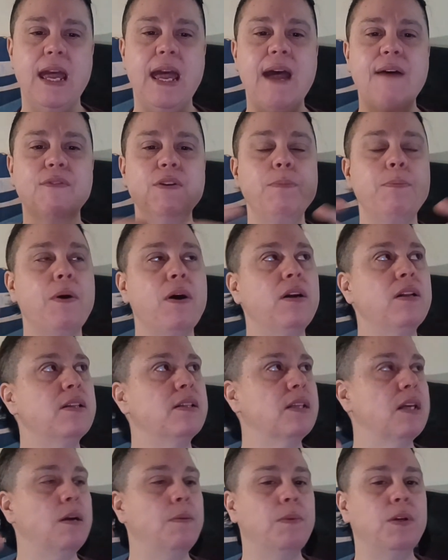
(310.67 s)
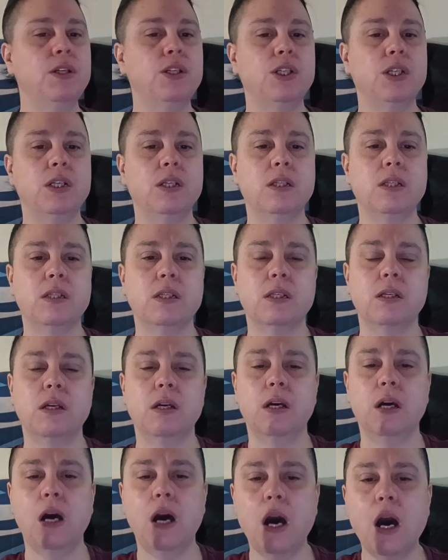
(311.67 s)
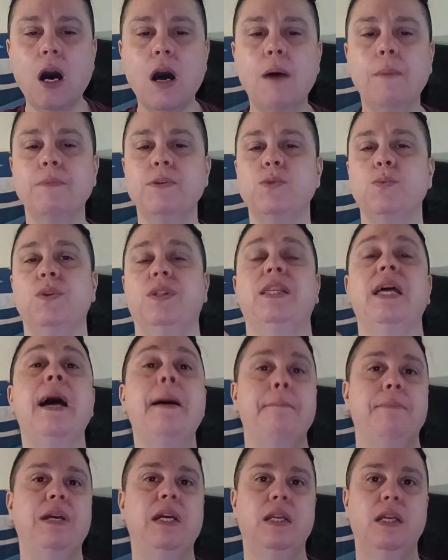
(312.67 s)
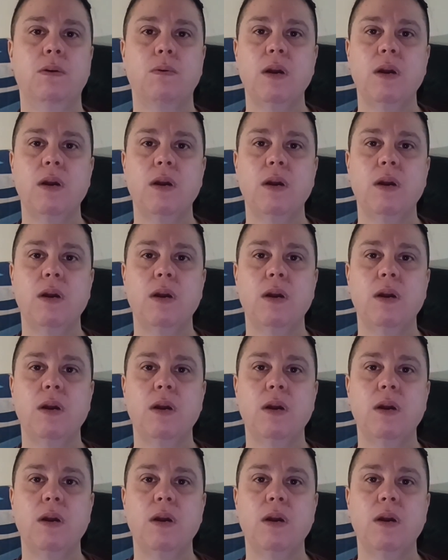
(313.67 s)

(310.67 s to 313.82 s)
Every part of this images hums with that meaning,